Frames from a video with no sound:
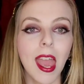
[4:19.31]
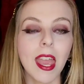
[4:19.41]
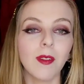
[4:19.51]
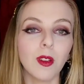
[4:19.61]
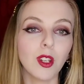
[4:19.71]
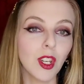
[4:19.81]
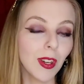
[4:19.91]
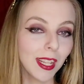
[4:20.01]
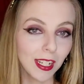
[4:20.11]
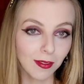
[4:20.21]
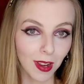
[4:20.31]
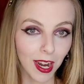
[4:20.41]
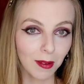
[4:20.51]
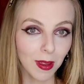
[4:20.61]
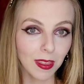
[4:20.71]
If you're shooting in an
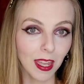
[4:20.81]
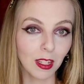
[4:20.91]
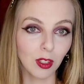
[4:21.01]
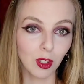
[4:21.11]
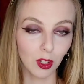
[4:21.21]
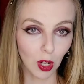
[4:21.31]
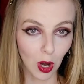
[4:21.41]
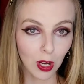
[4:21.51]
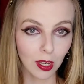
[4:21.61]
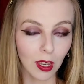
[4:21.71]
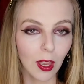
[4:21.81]
environment that is dark,